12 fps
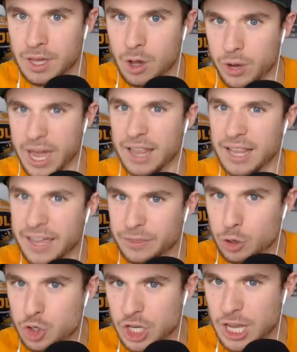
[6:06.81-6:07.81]
Okay, I like
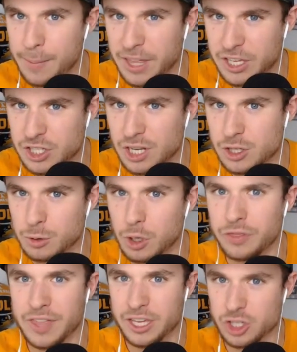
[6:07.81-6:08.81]
their GM. I think he's doing some
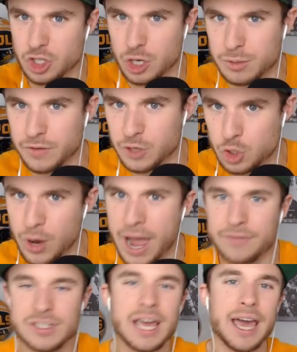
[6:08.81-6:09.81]
good things in terms of the
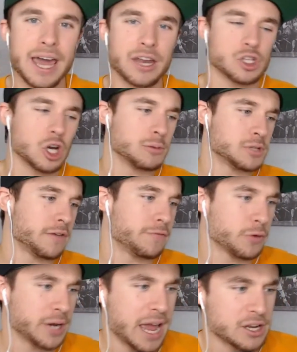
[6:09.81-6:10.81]
draft and in terms of
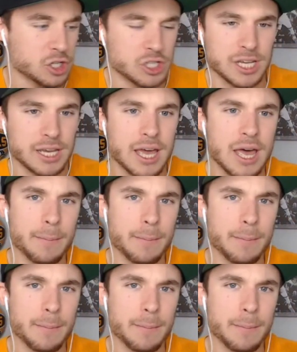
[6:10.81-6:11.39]
free agency.